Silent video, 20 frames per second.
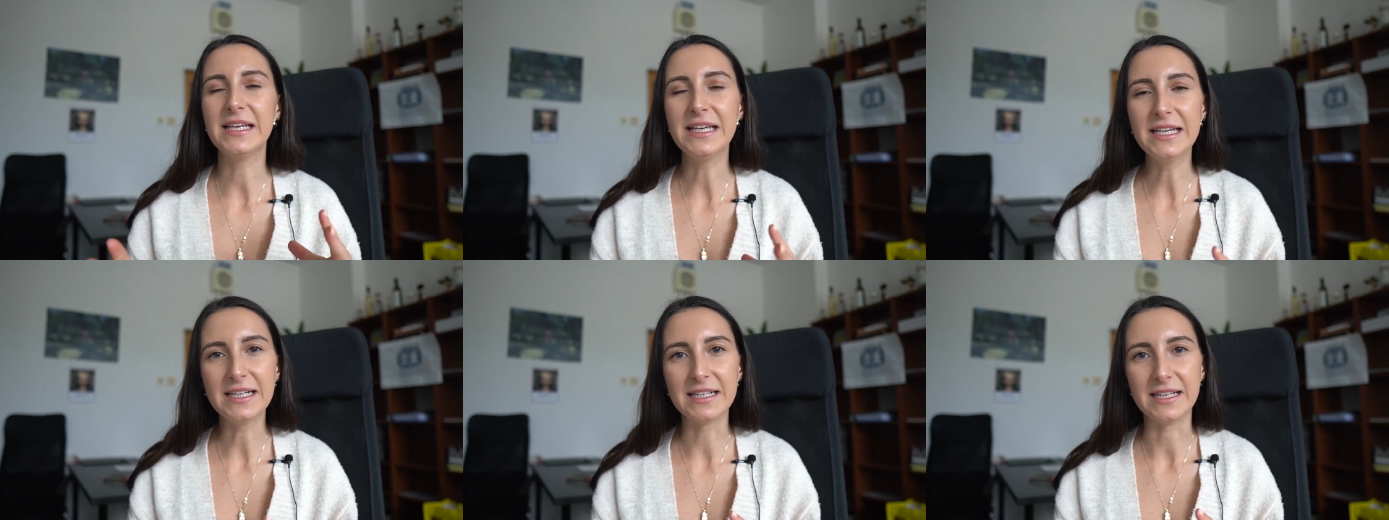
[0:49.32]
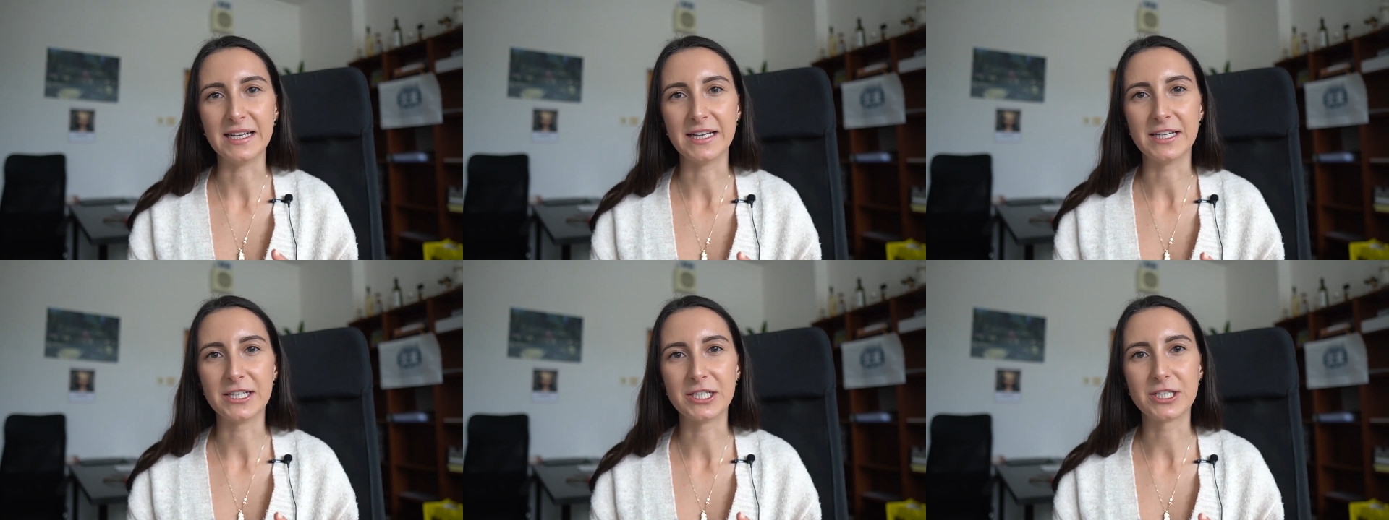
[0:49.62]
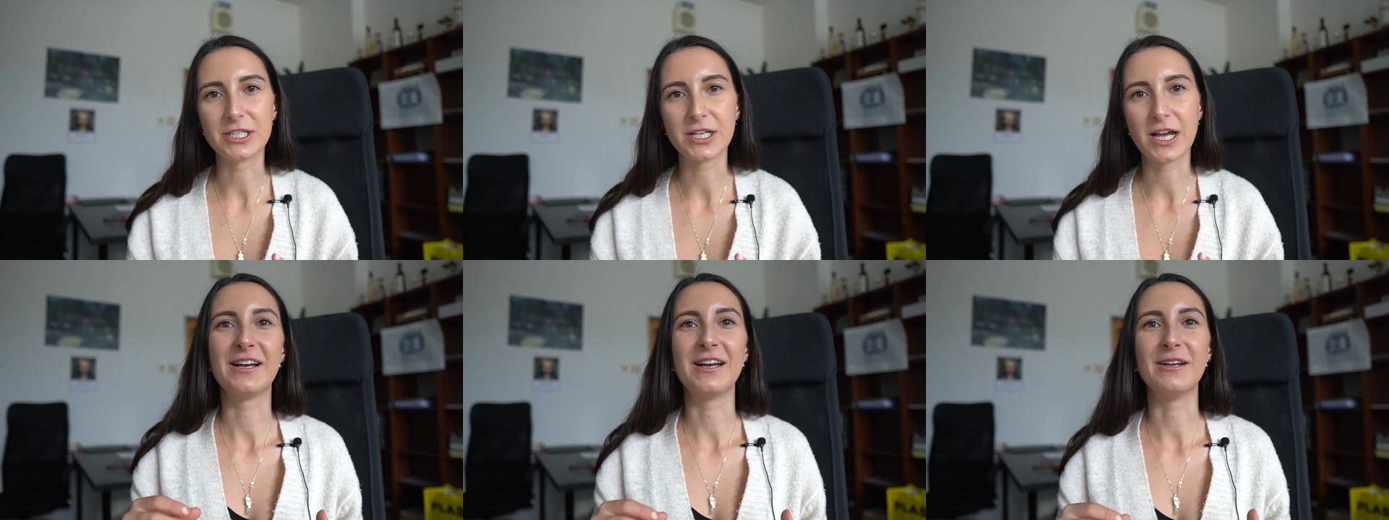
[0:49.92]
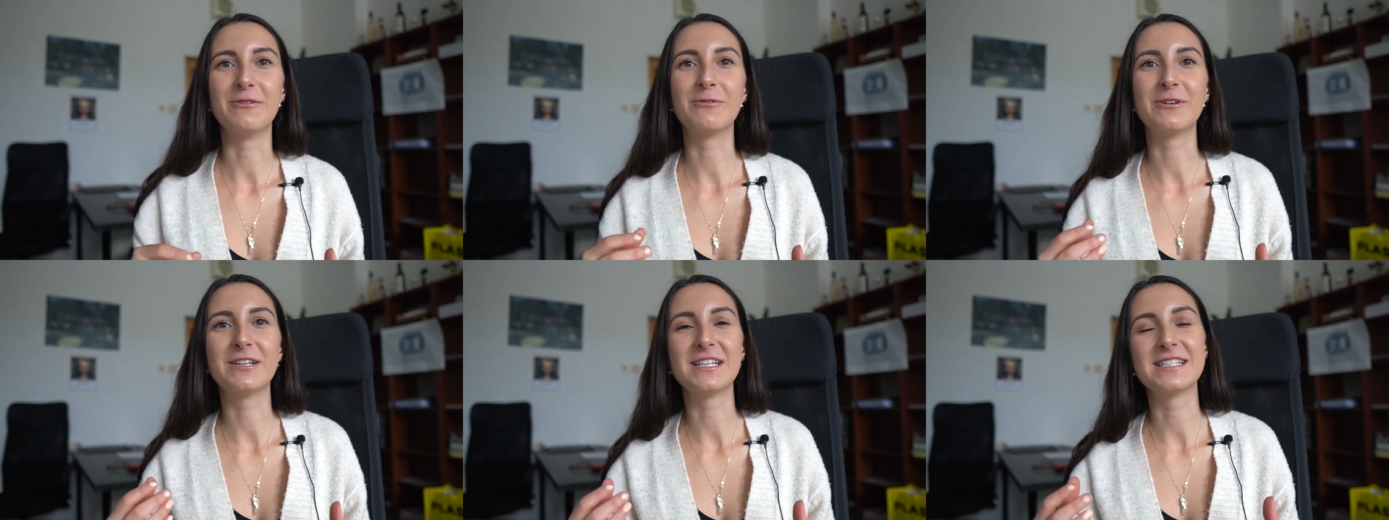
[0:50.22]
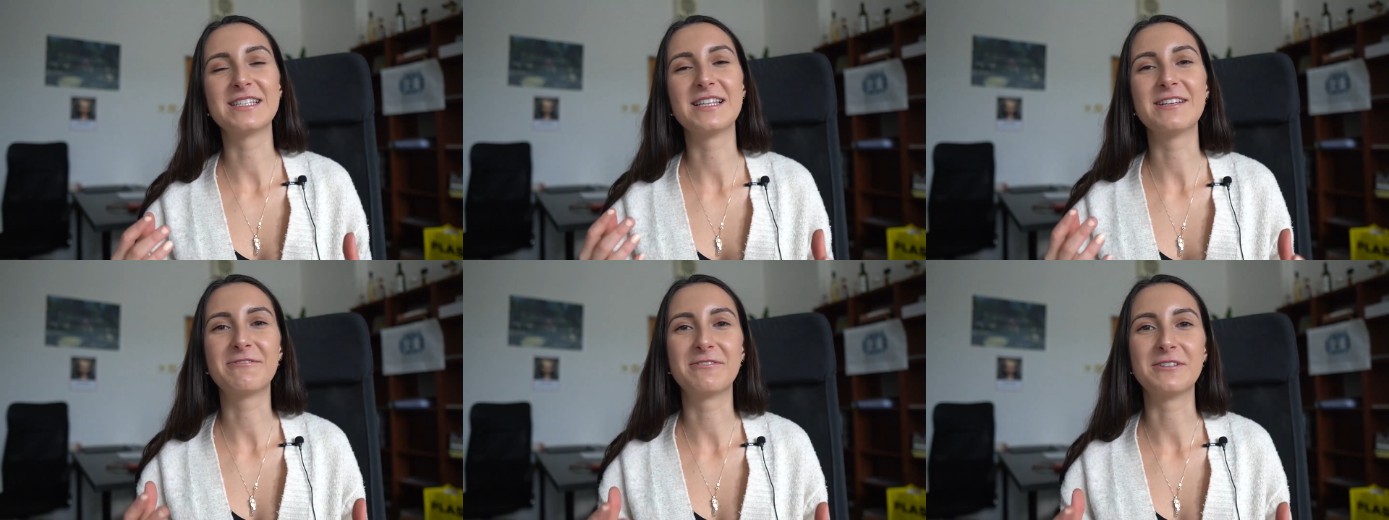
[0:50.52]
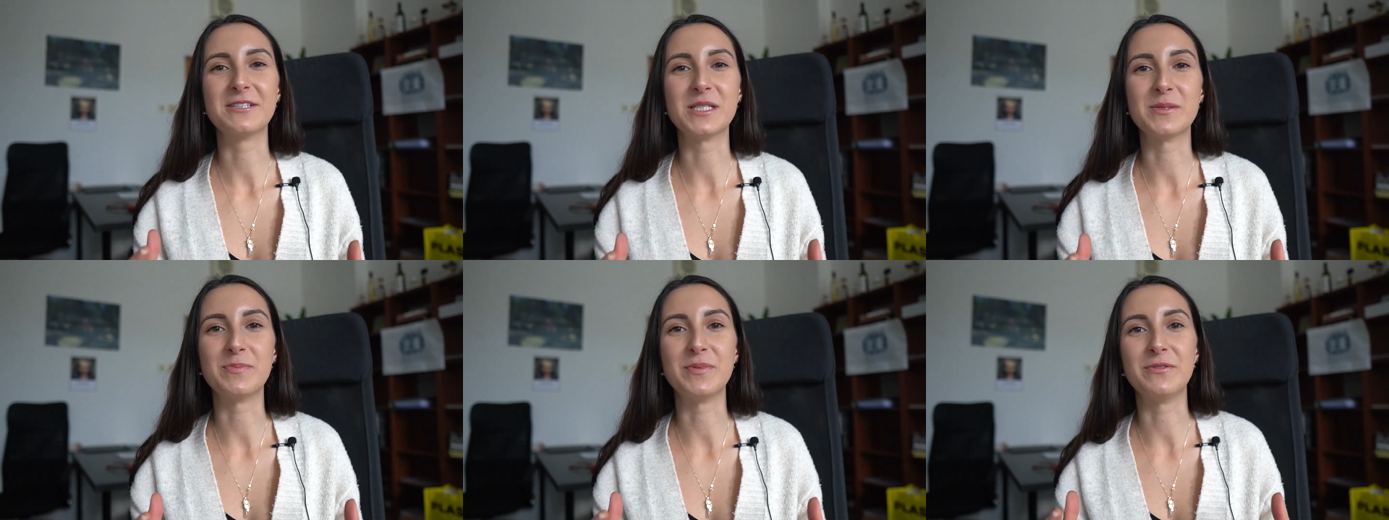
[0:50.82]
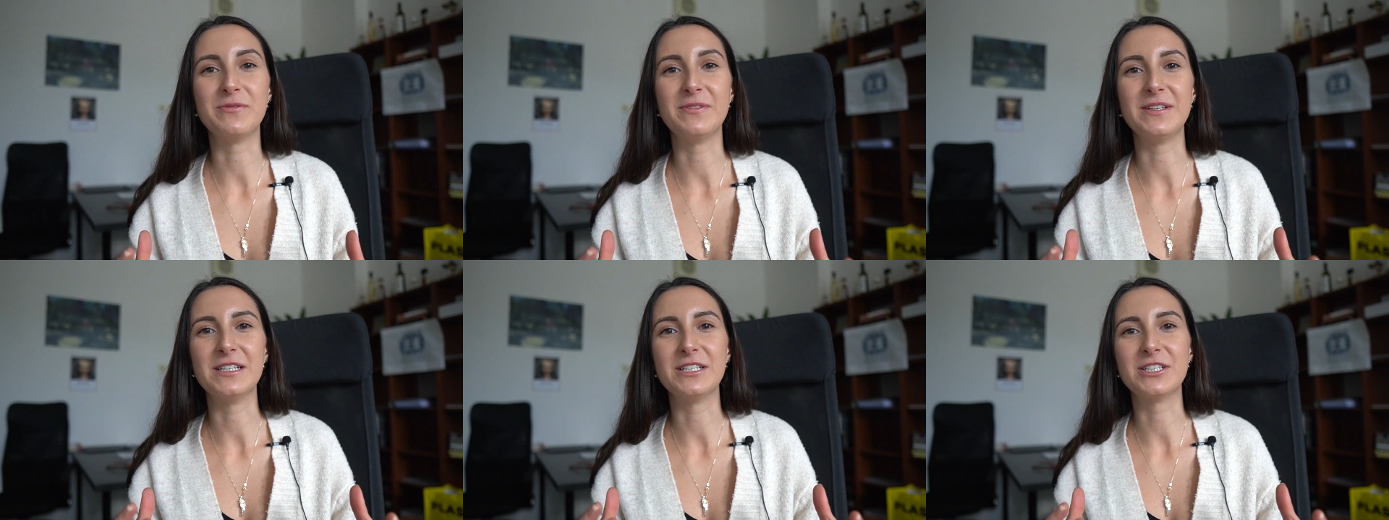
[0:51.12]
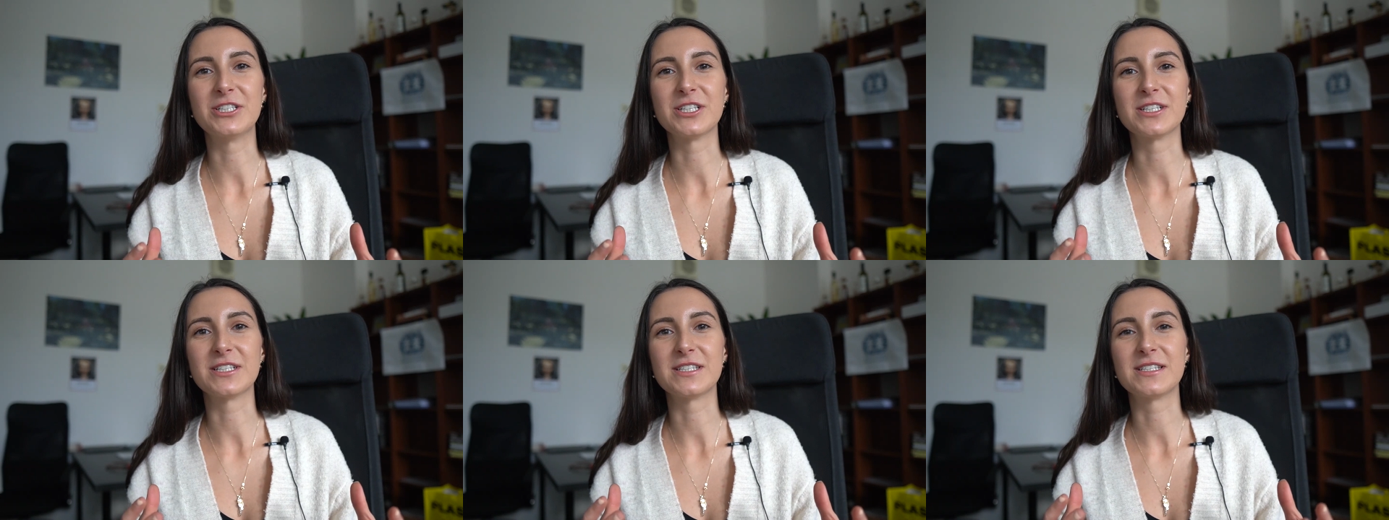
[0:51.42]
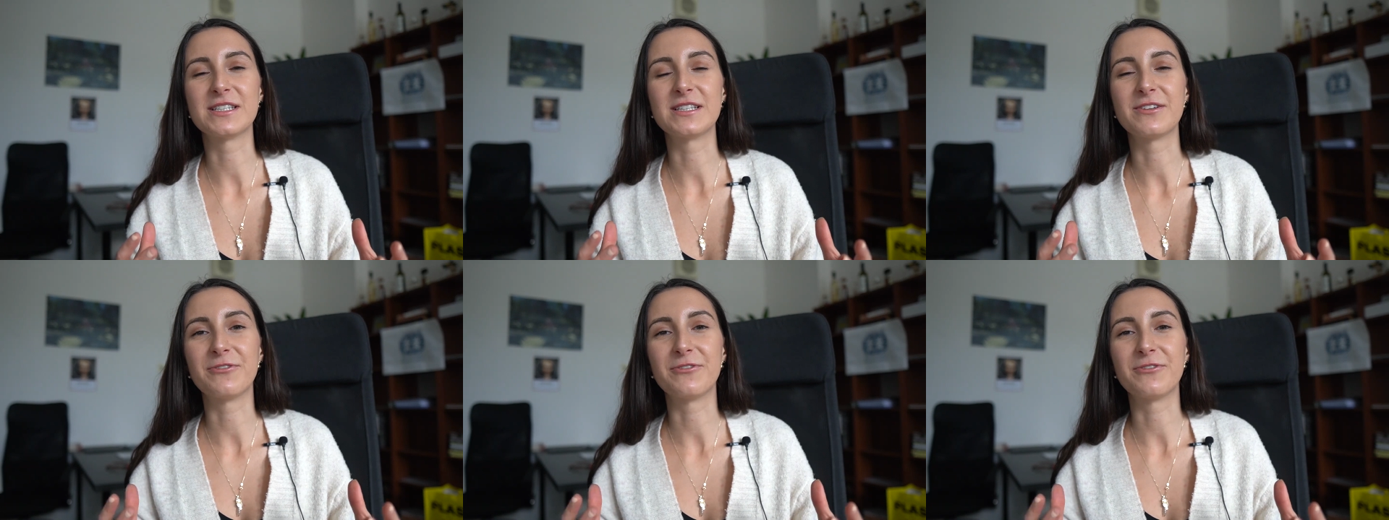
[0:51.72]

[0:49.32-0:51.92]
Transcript: English and what is the difference between just